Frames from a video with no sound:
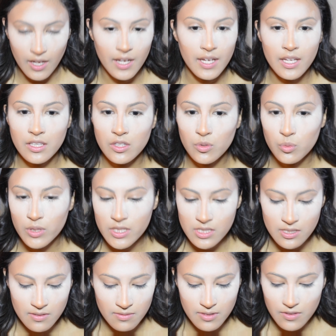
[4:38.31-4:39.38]
And the
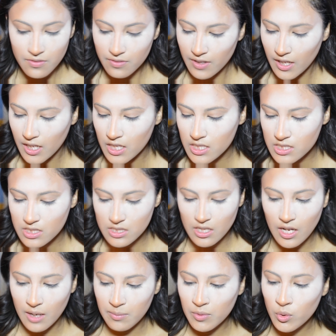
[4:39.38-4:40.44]
rest of the face,
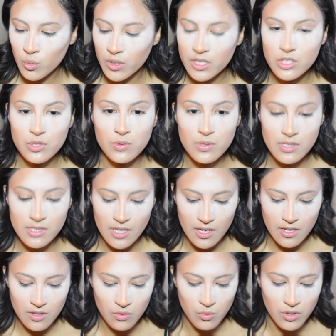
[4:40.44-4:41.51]
I'm going to set
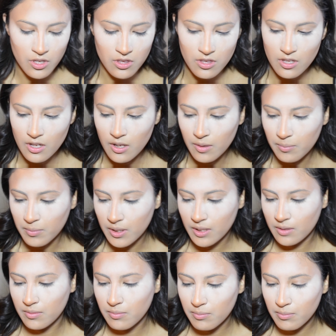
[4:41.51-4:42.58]
it with
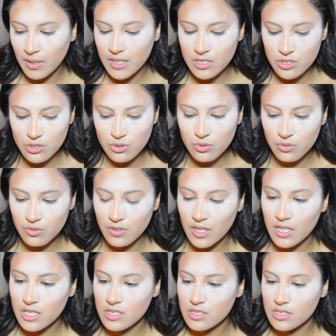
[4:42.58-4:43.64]
my Too
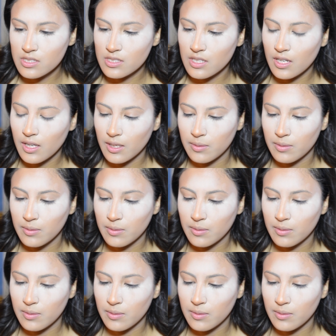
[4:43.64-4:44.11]
Faced